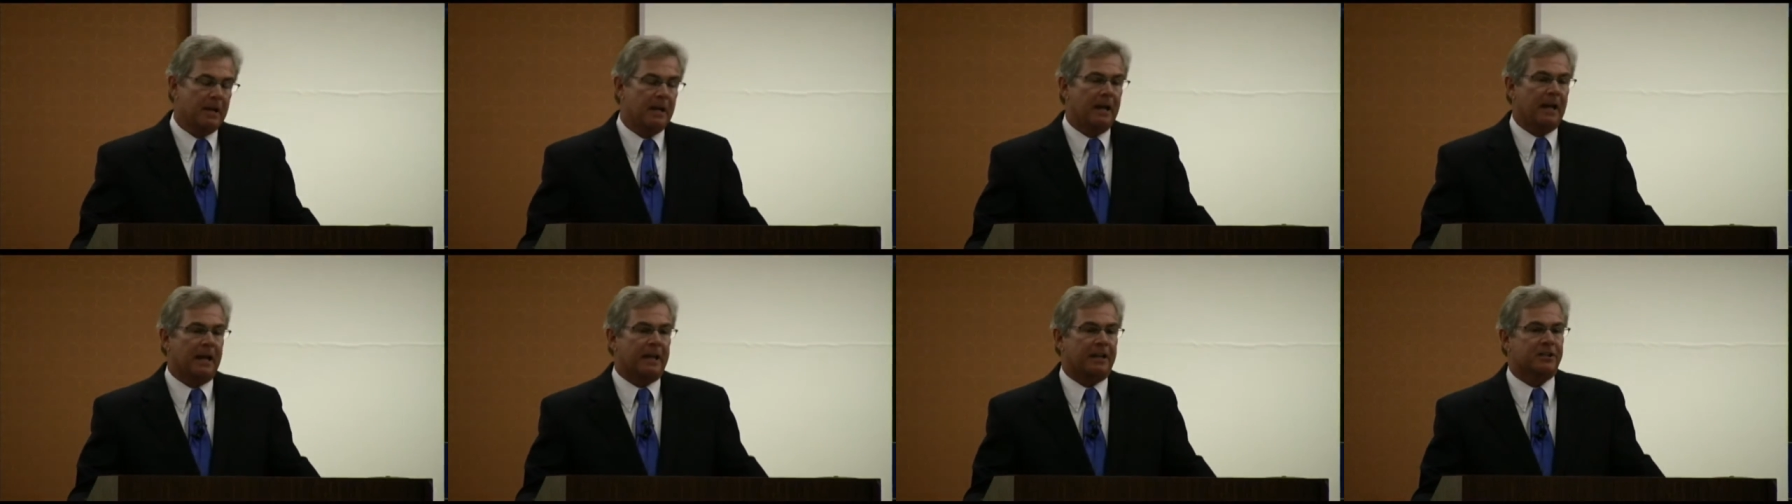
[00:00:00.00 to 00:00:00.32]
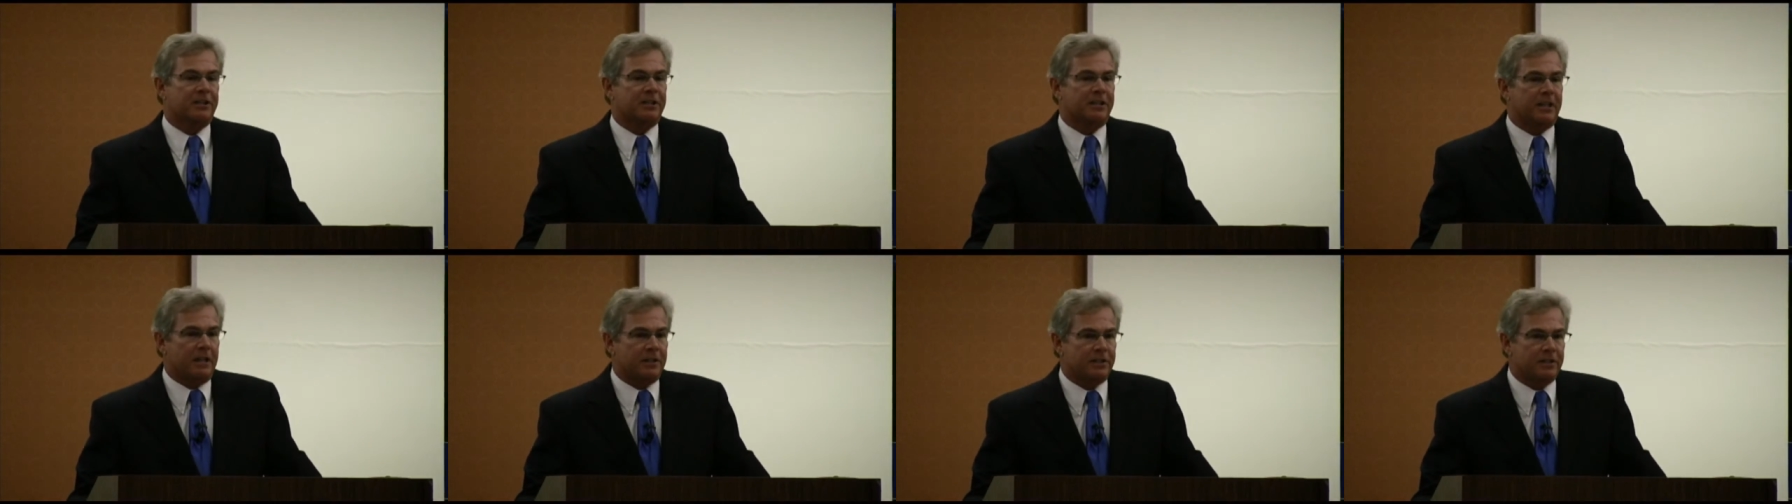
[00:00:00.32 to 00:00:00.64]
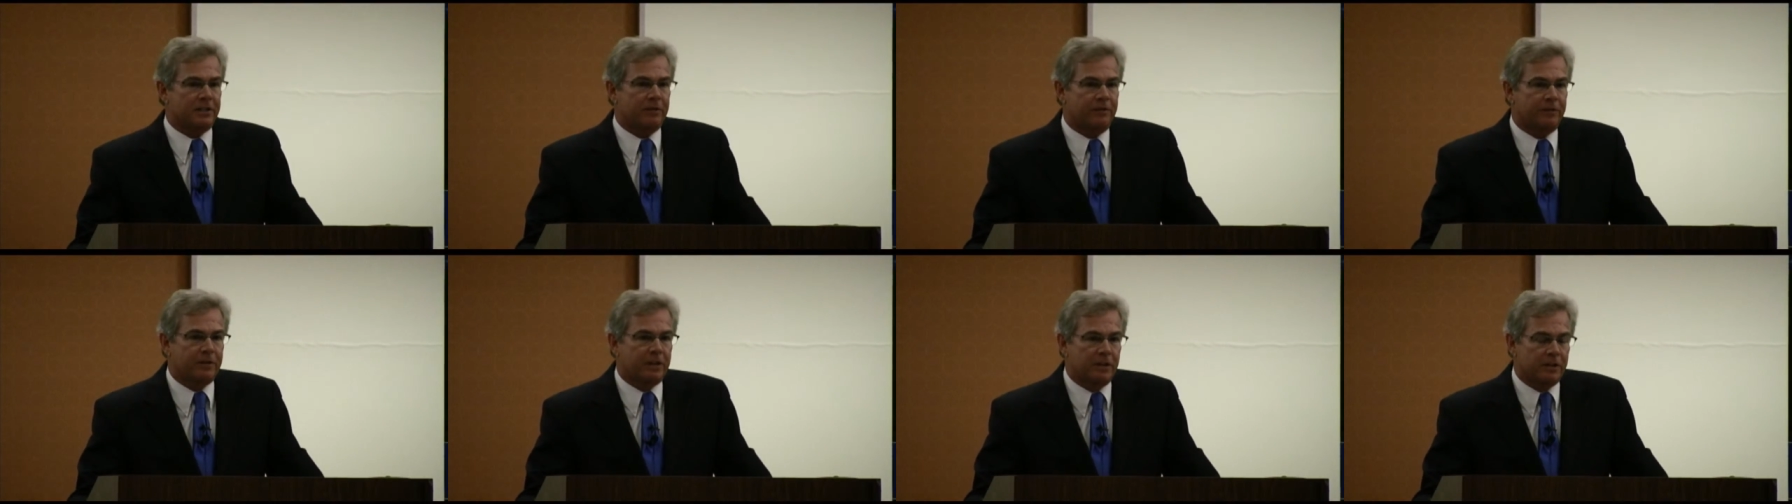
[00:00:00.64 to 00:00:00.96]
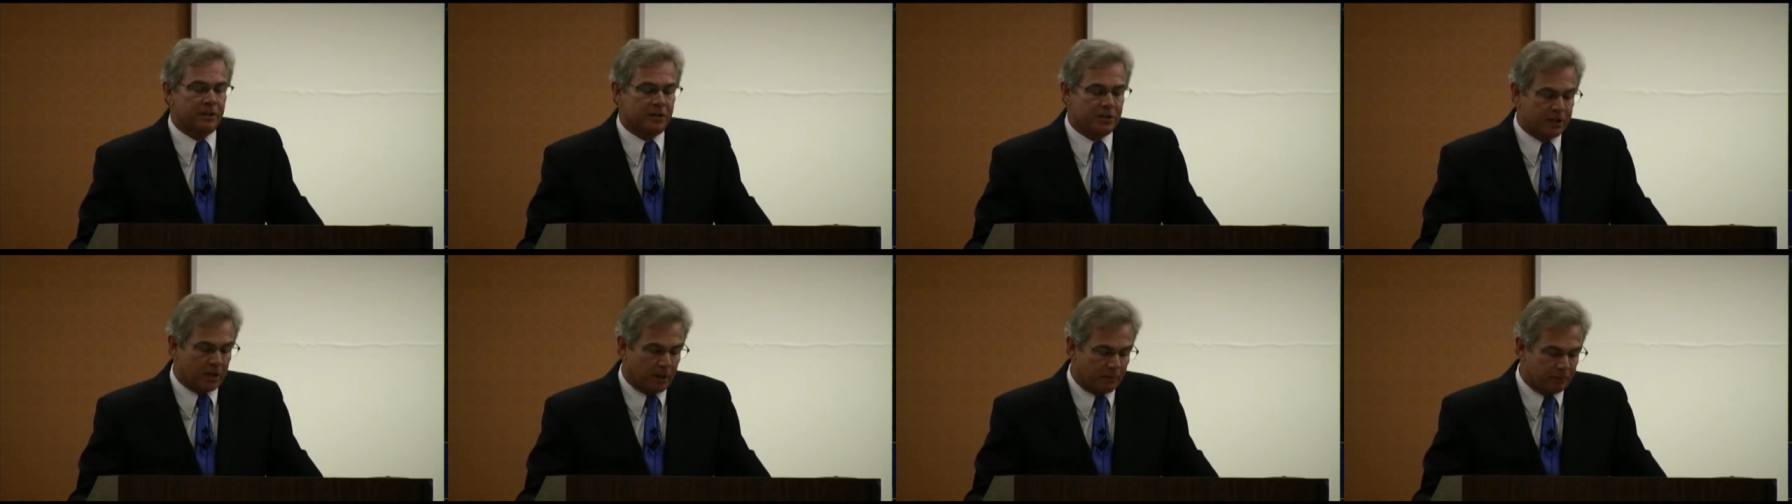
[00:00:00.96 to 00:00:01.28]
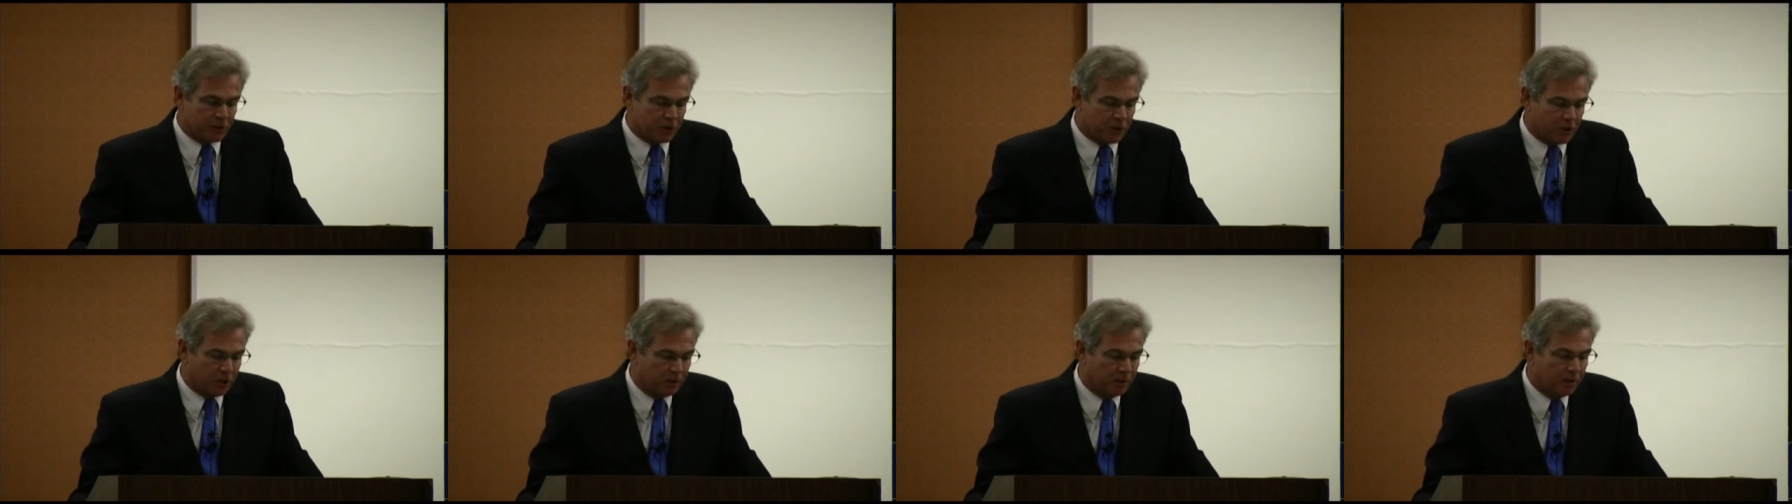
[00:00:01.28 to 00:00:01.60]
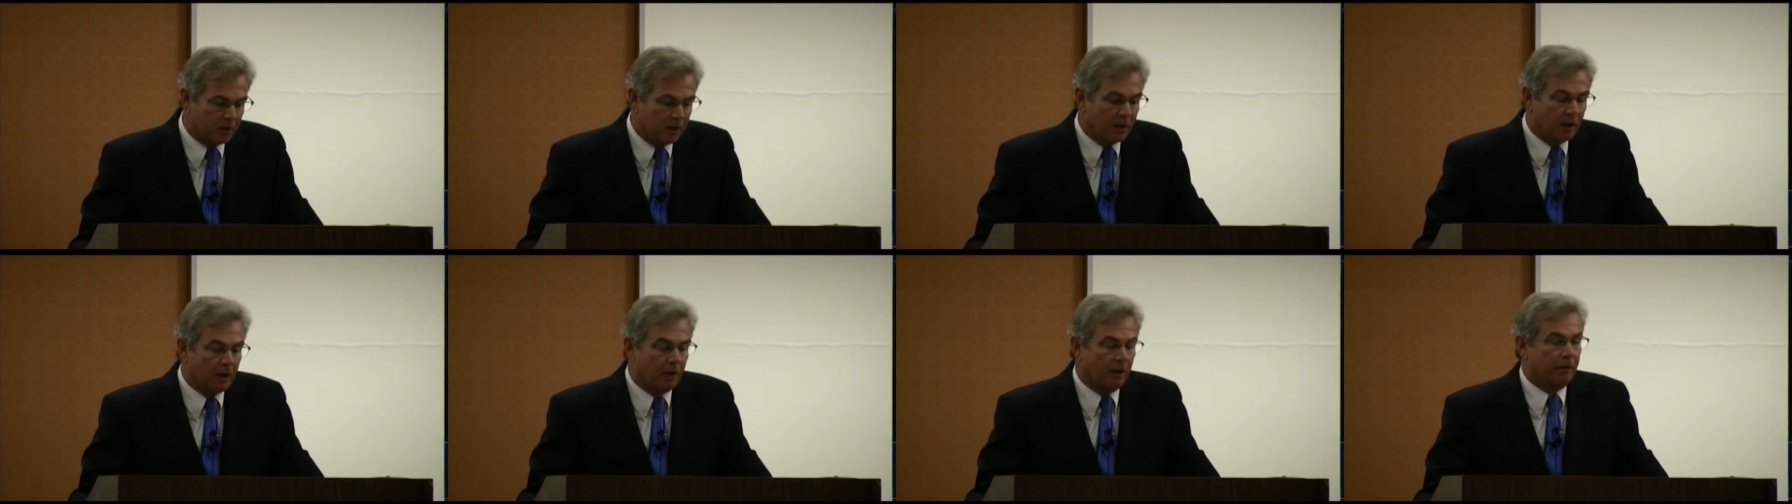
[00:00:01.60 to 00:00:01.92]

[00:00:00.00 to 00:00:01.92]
Excessive consumption